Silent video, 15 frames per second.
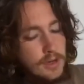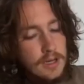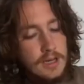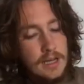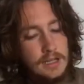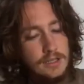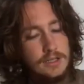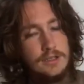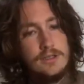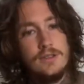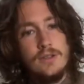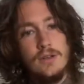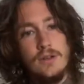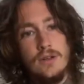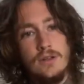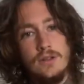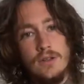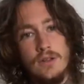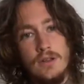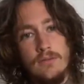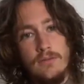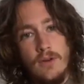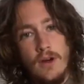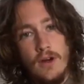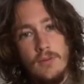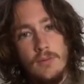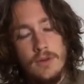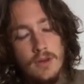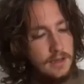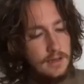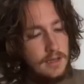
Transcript: connection to the environment.